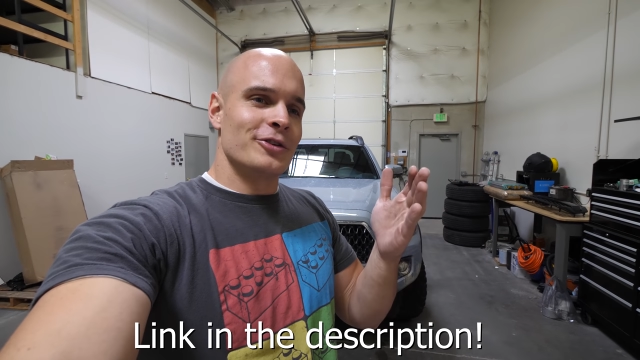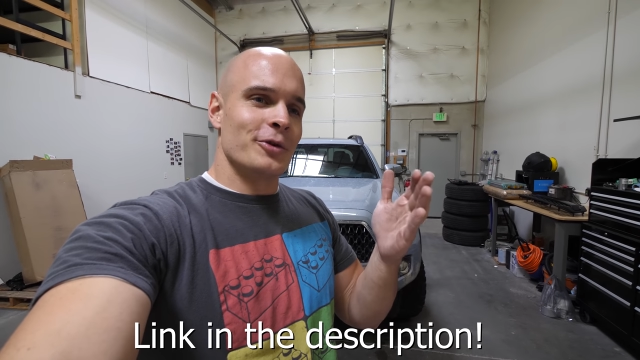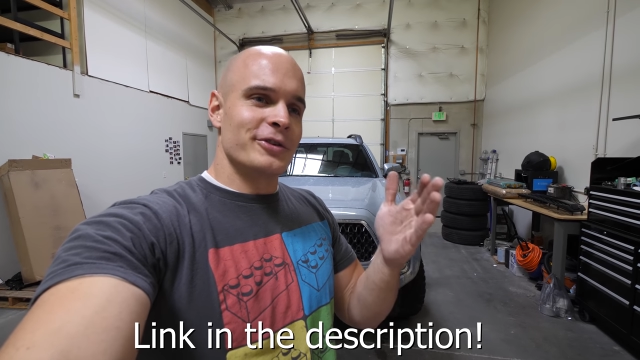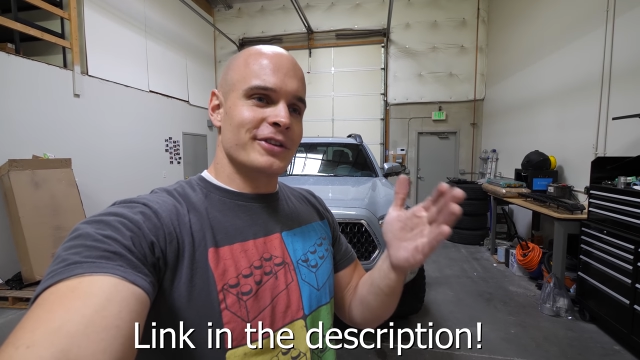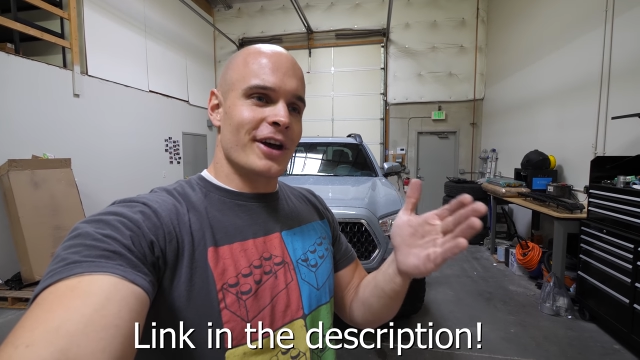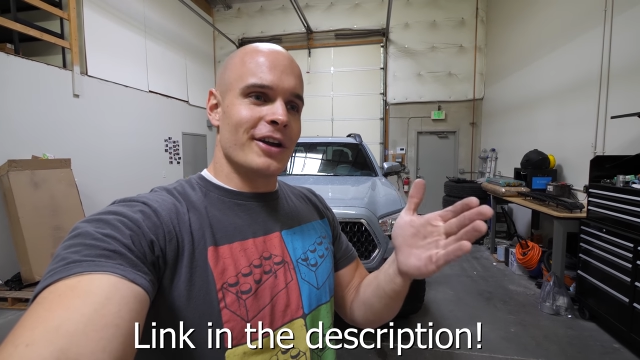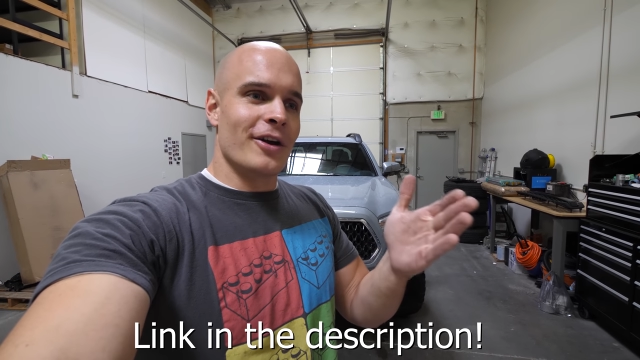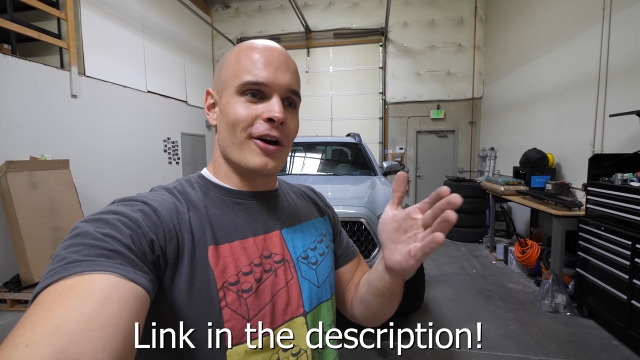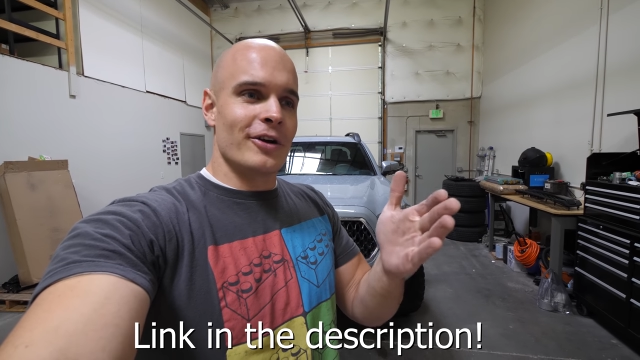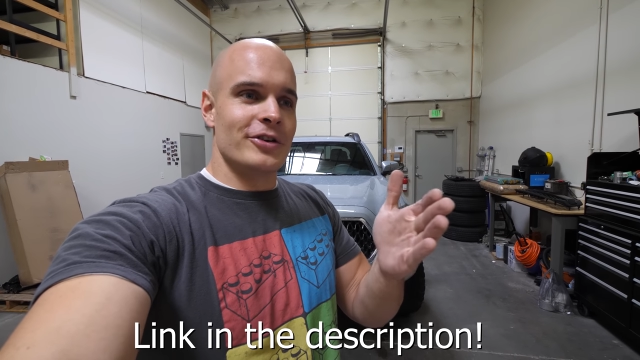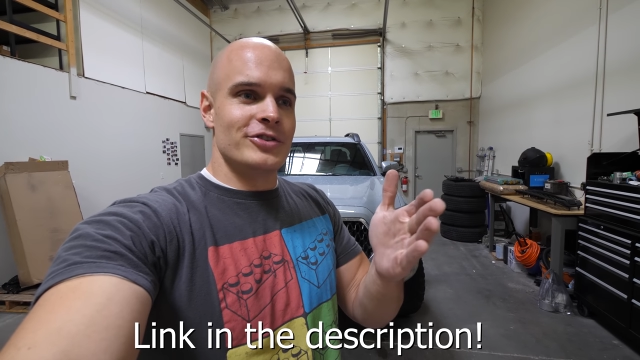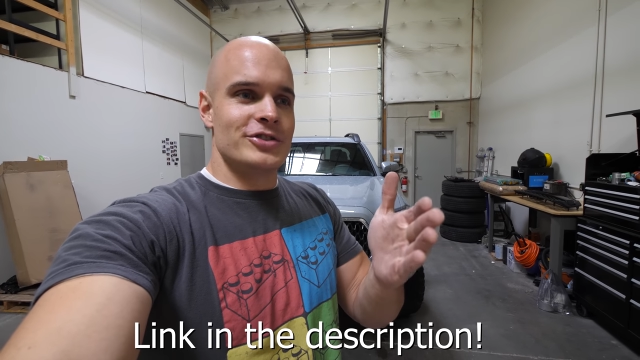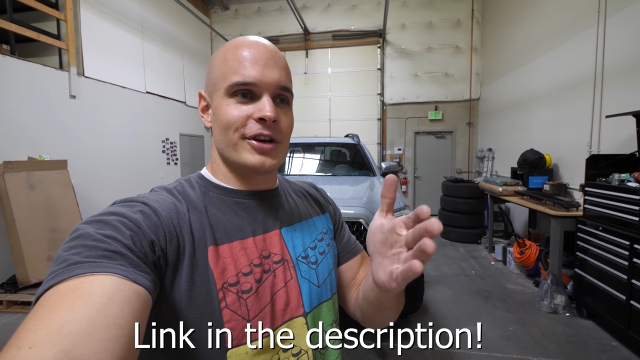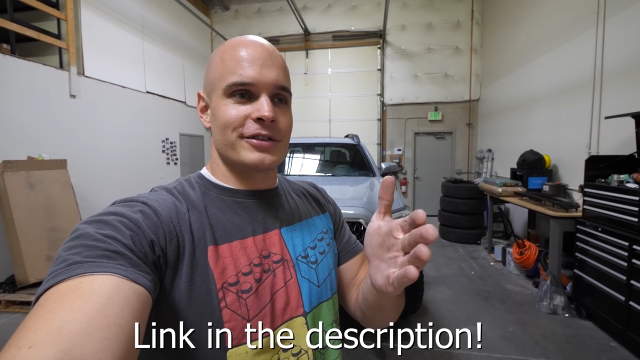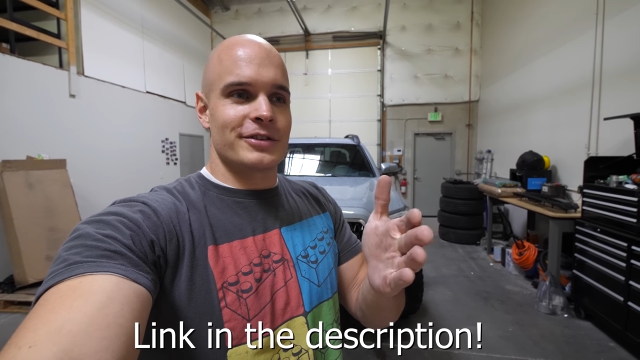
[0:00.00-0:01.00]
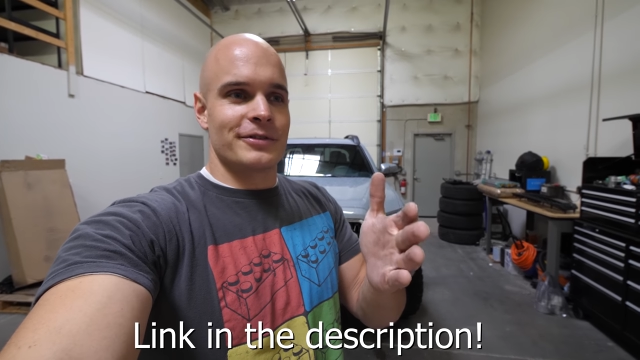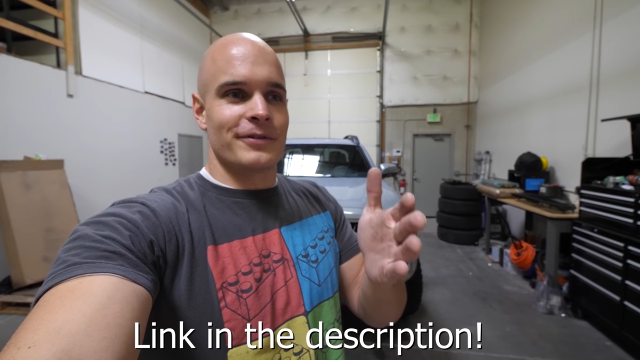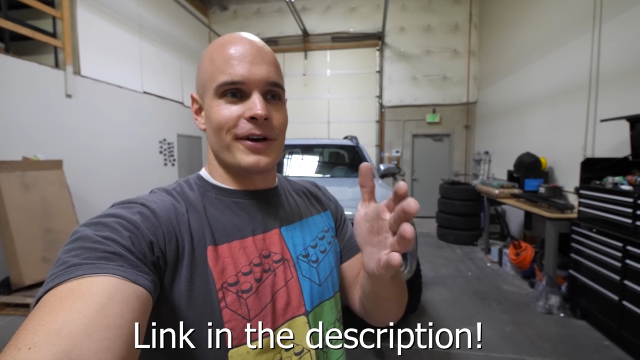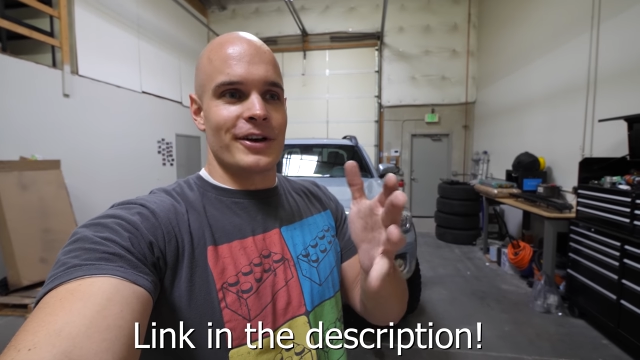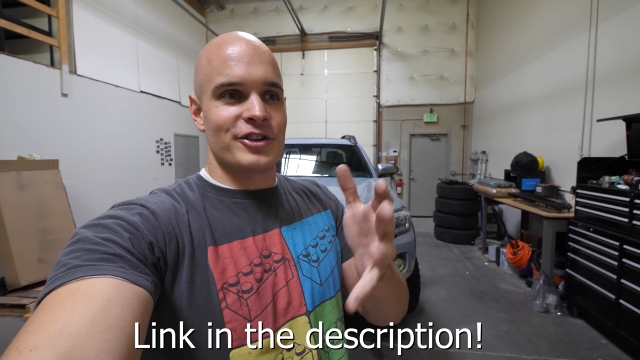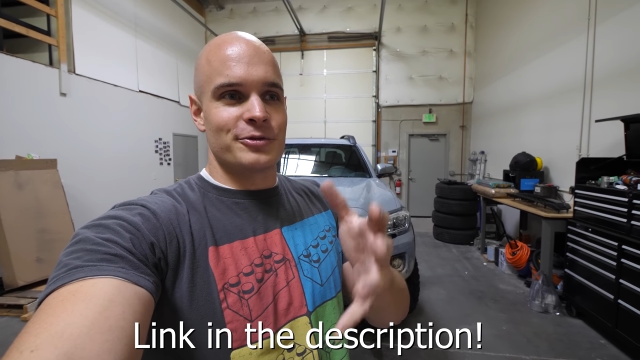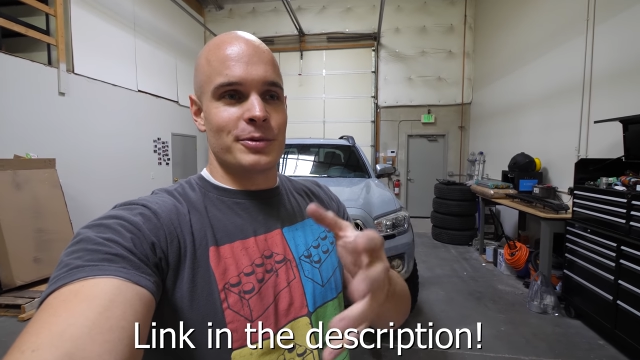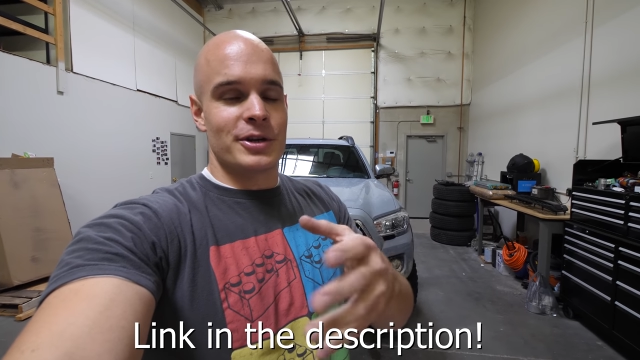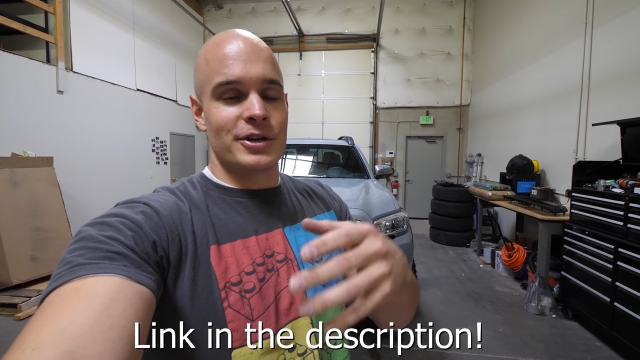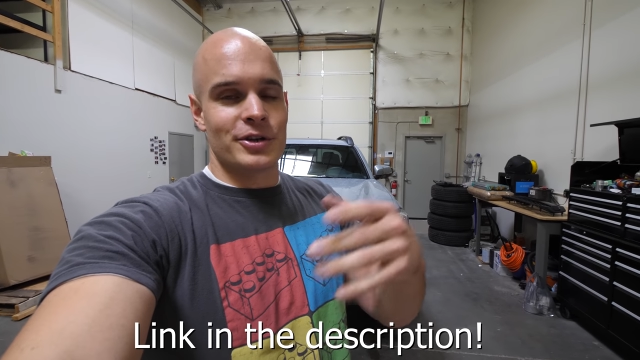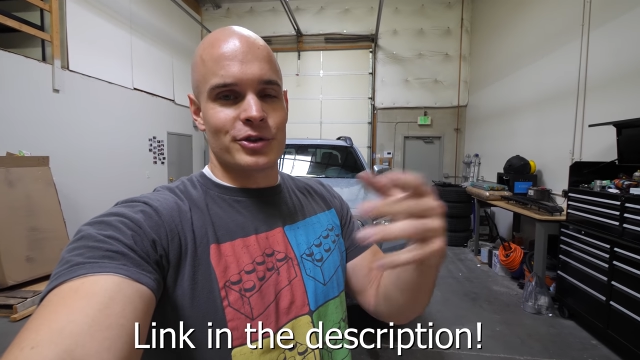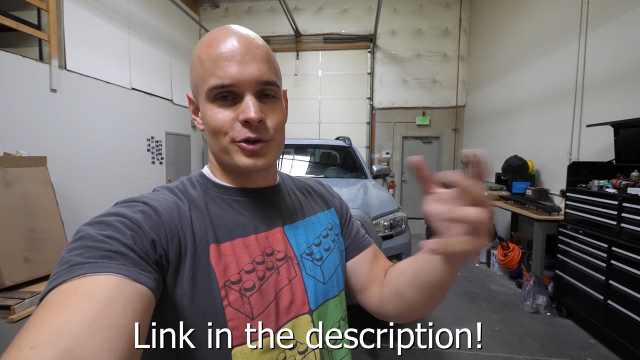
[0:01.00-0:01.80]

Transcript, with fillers: So it's kind of hard to justify spending